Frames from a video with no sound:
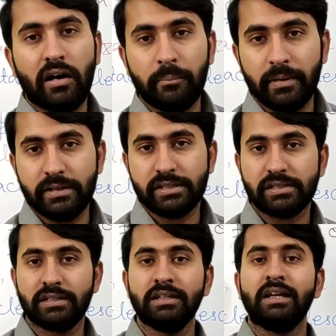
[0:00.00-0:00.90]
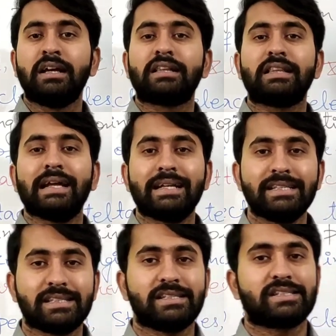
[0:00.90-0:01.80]
person that
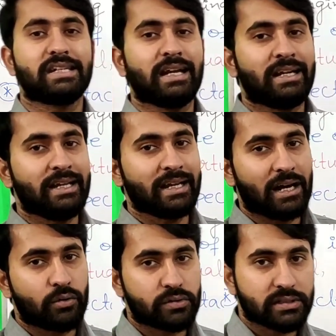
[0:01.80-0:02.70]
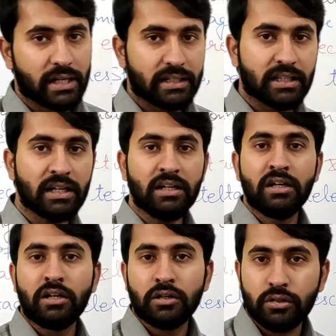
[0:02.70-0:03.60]
is standing outside the
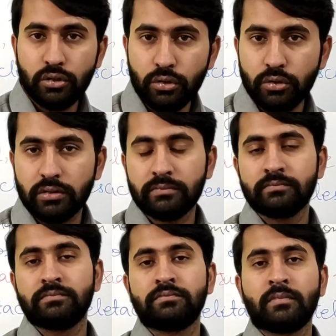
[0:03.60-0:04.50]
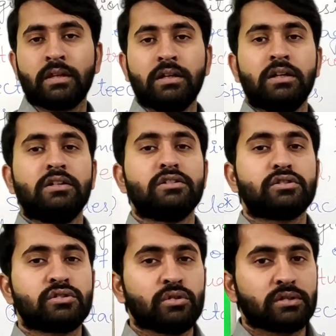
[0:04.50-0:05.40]
door.
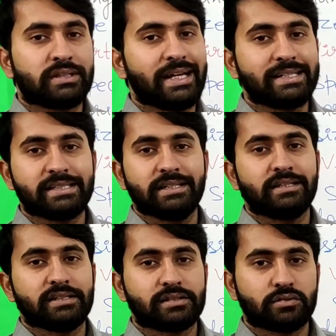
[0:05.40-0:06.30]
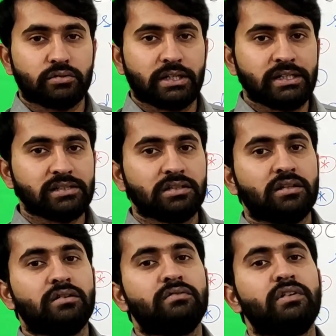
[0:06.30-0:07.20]
So that's it, students.
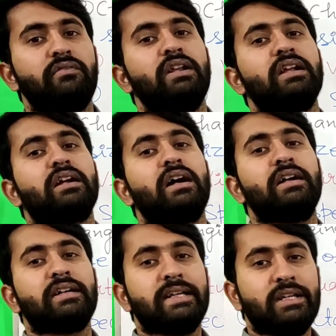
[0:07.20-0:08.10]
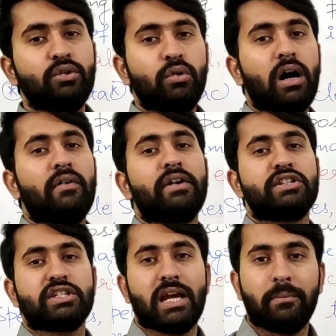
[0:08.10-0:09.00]
We will continue our
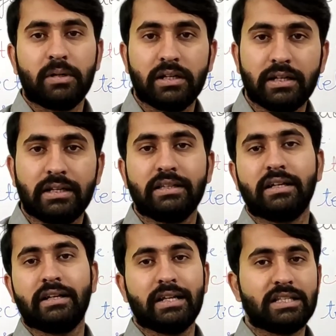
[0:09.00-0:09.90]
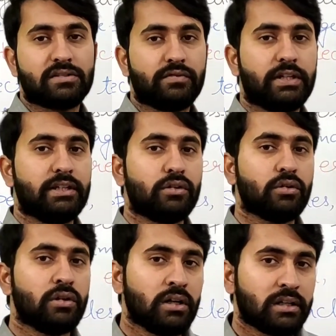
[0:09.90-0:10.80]
chapter in the next
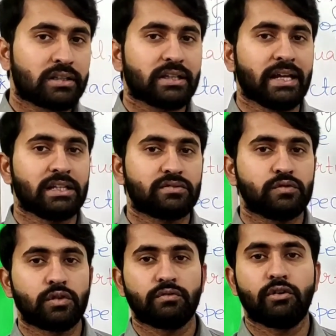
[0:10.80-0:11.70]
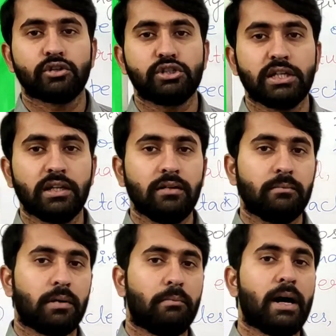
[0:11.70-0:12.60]
video. Thanks for watching.
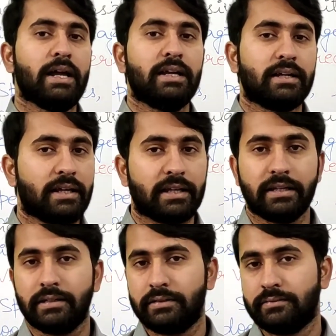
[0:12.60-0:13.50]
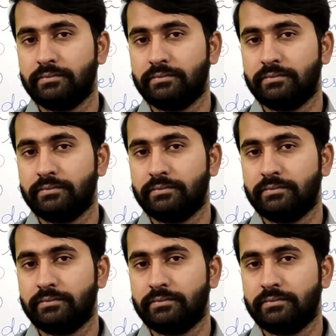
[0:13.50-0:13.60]
Bye bye. Take care.